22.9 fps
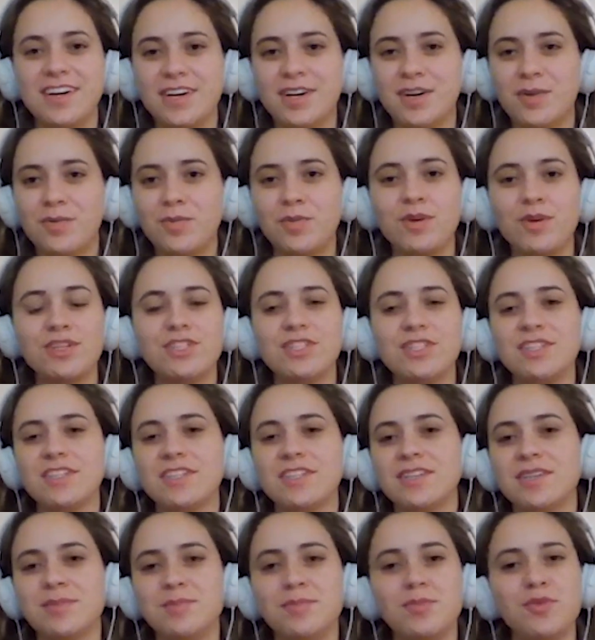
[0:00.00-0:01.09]

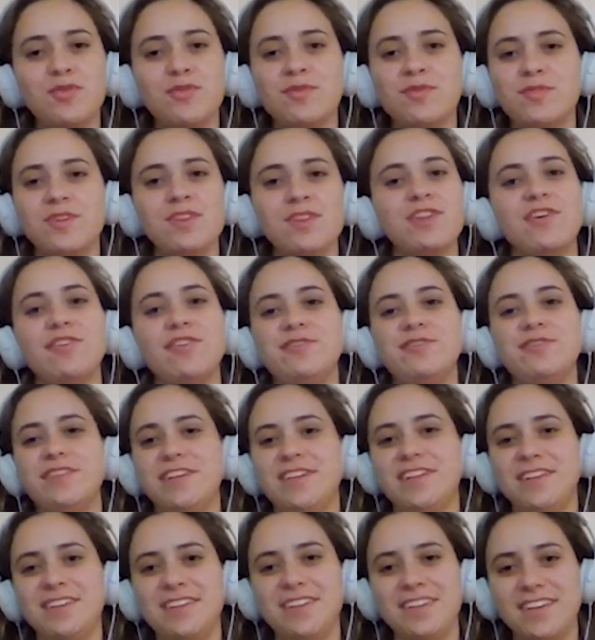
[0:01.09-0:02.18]
watching a move along.
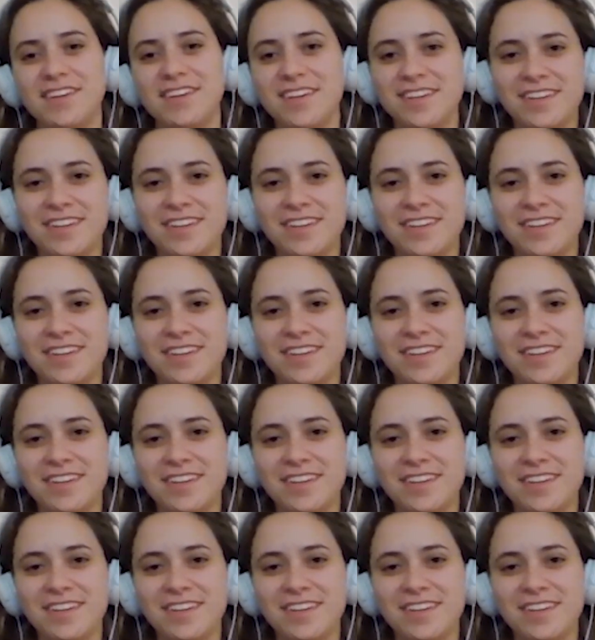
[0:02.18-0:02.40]
And